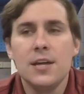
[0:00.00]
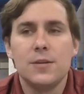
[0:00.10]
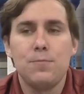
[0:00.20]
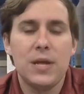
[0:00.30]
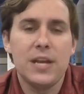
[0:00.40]

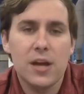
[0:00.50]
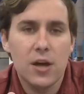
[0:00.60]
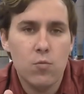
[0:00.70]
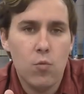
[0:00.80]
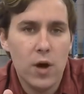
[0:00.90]
Depending
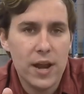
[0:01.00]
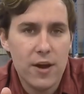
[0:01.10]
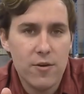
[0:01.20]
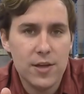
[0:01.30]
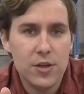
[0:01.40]
on what
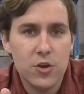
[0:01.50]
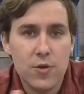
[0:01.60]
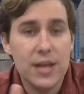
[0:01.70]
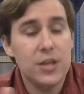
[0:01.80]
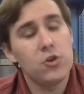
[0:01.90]
area you're in,